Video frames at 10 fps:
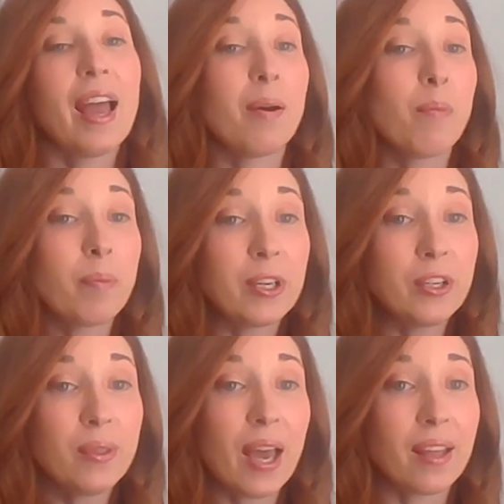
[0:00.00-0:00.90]
And when we
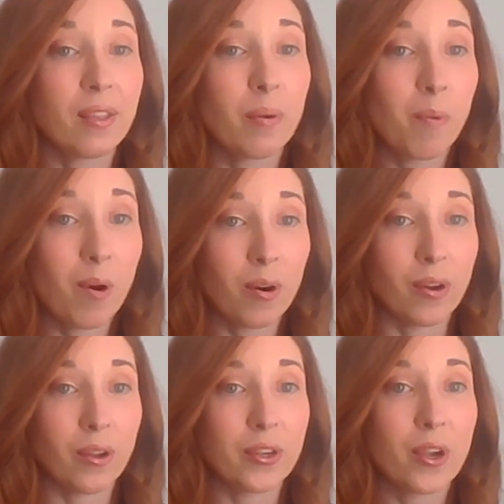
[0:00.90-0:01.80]
do that in the
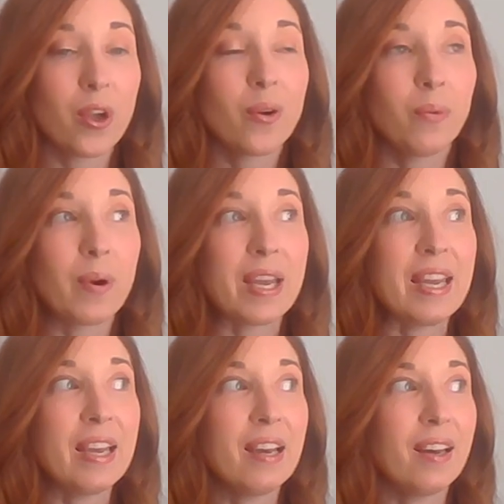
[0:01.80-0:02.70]
world,
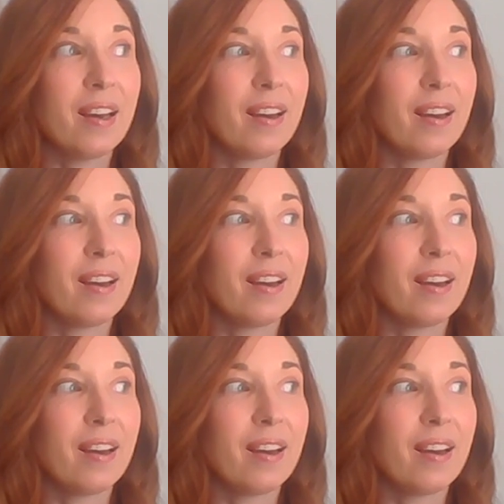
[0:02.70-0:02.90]
we